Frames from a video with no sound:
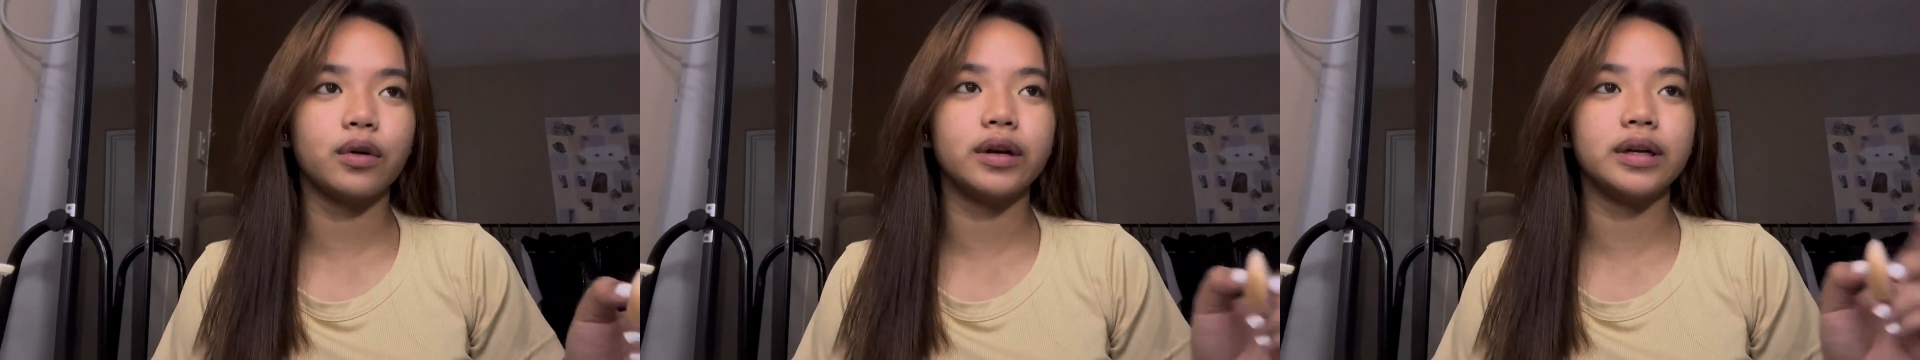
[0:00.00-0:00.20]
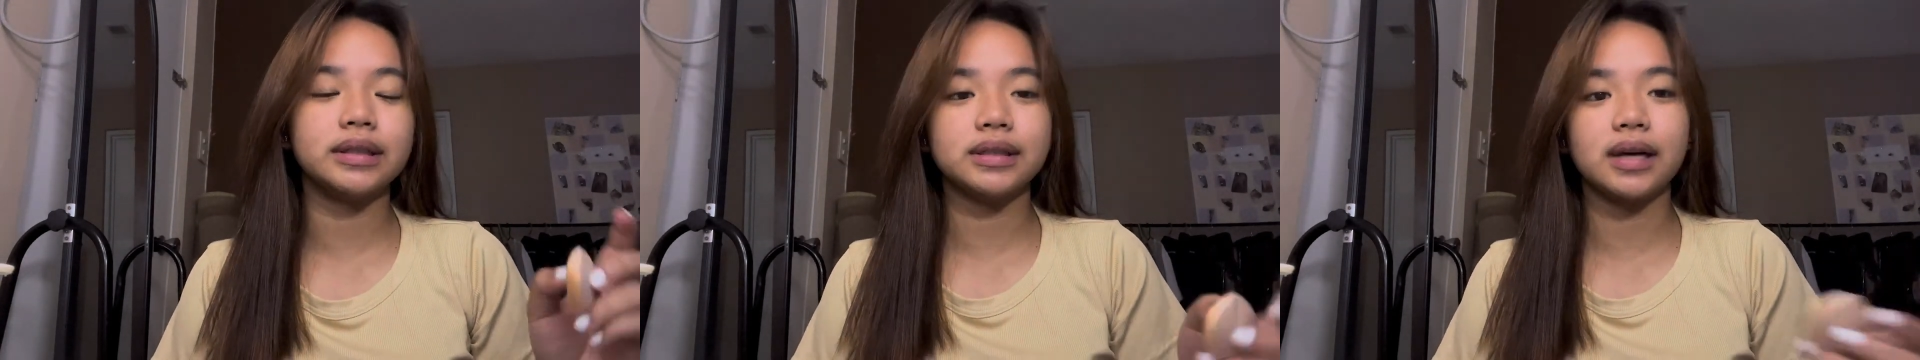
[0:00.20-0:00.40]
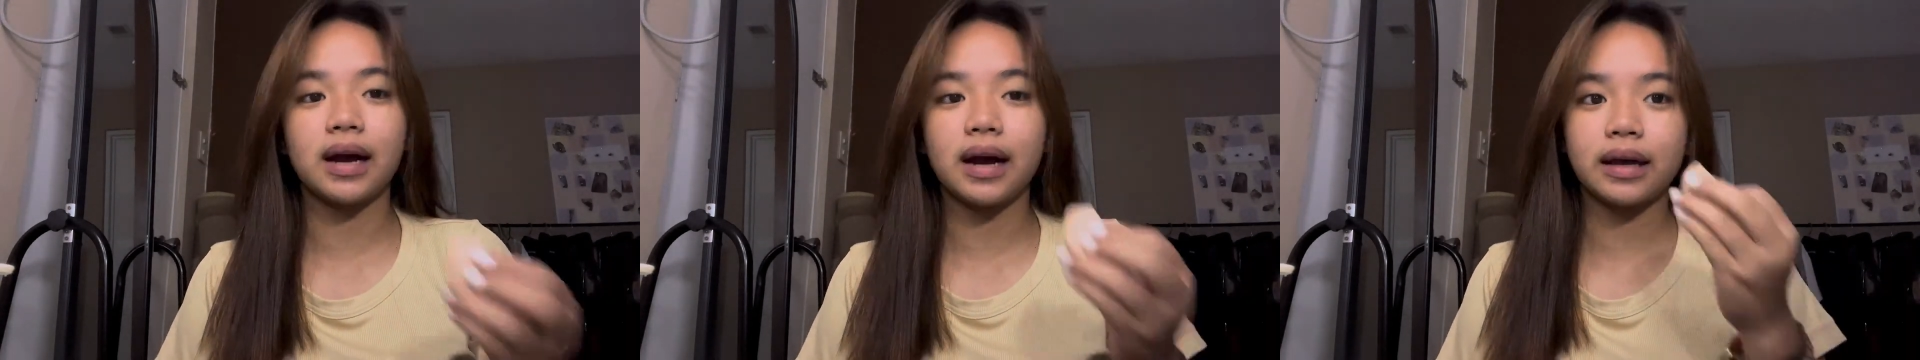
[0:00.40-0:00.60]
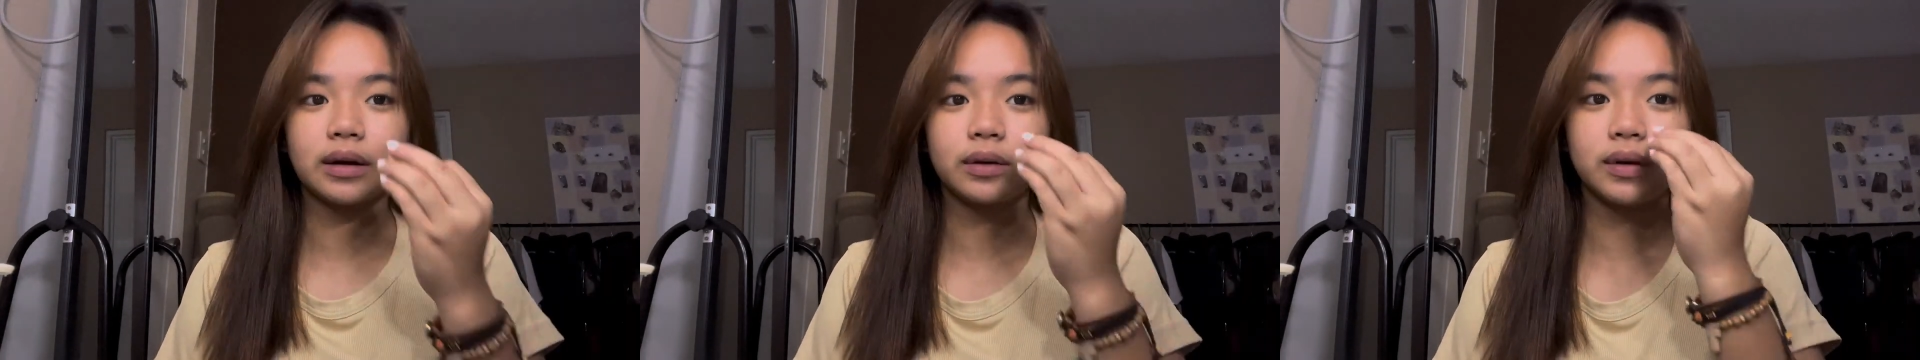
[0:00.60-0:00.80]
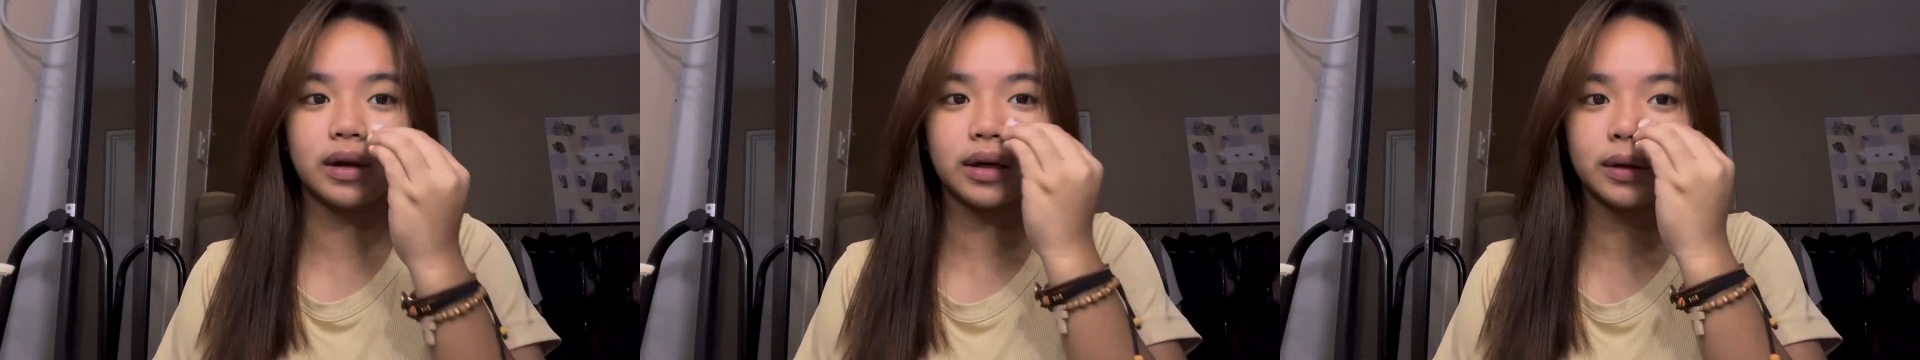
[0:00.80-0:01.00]
or isang
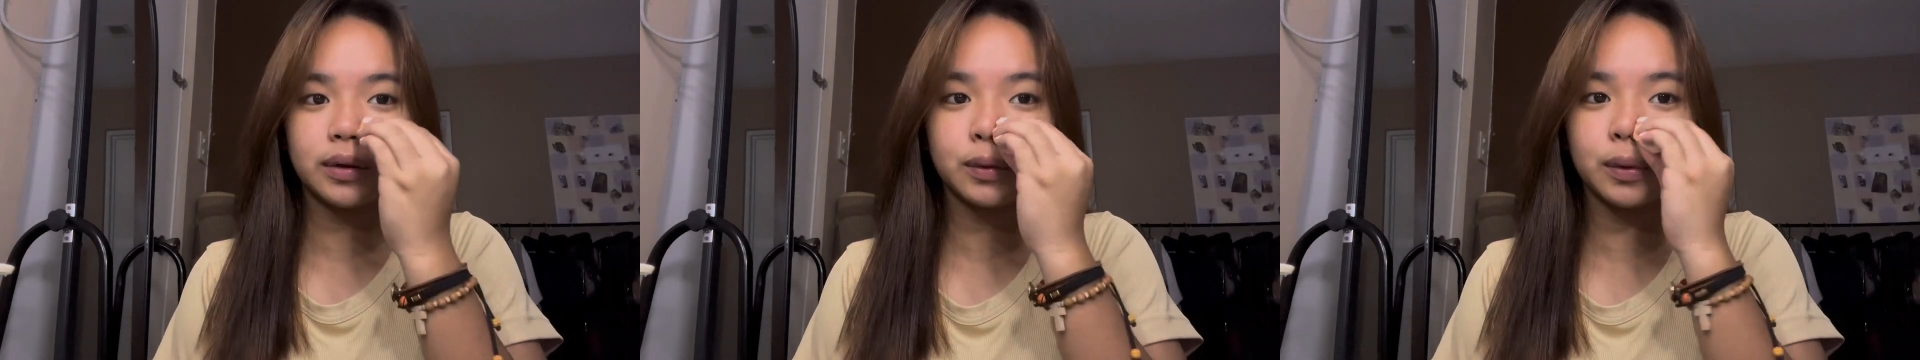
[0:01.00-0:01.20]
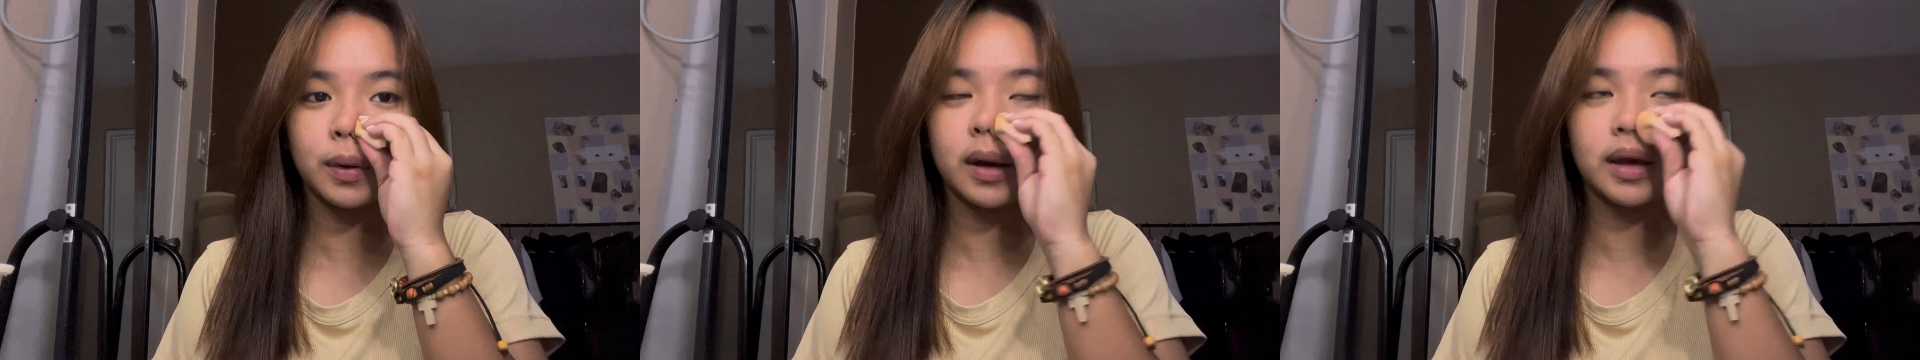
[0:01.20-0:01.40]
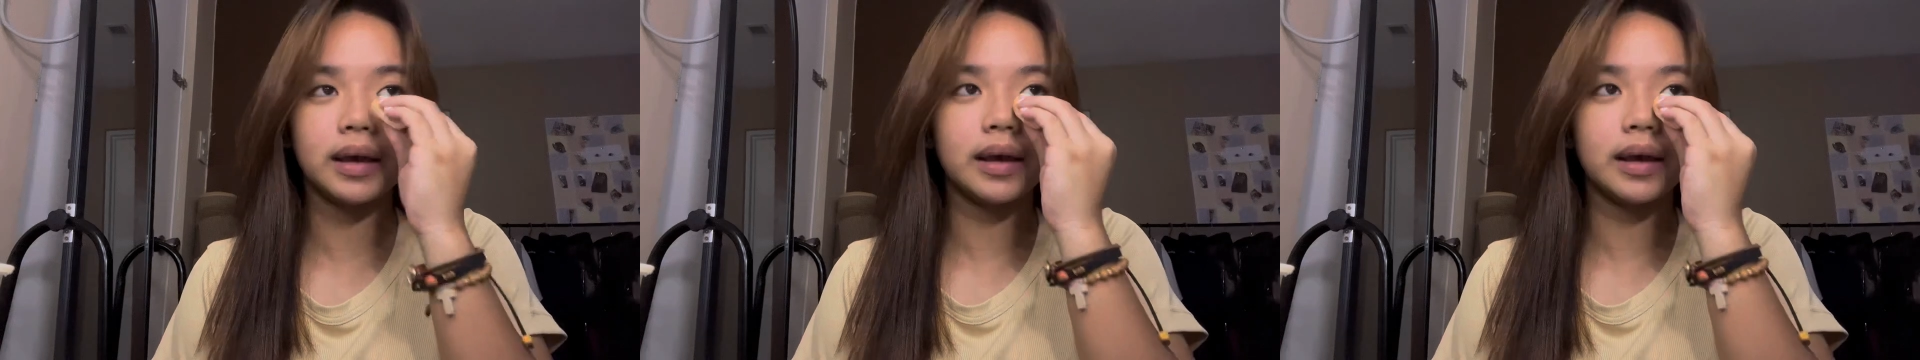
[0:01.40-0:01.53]
araw lang yung